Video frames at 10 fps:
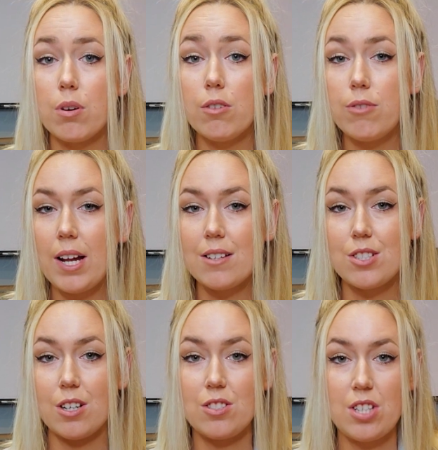profiles
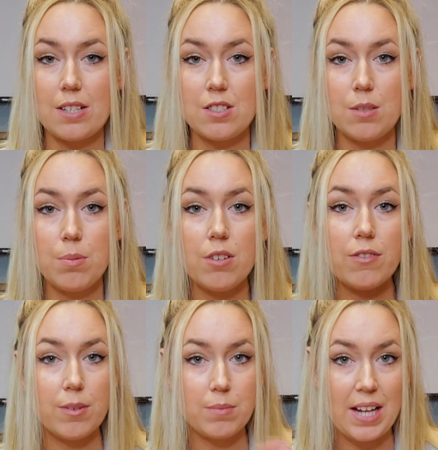are adjustable
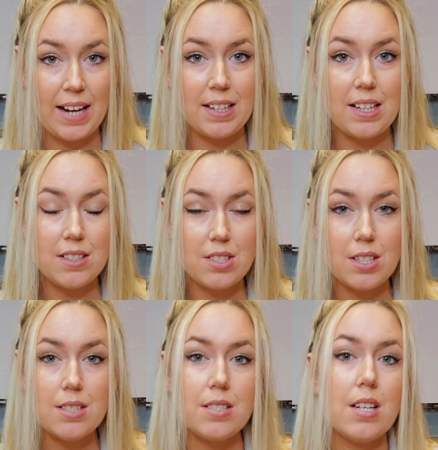from 9
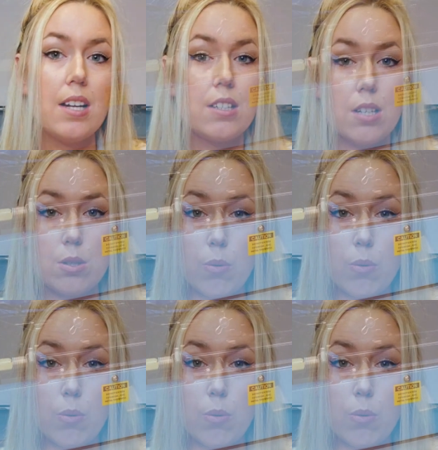inches to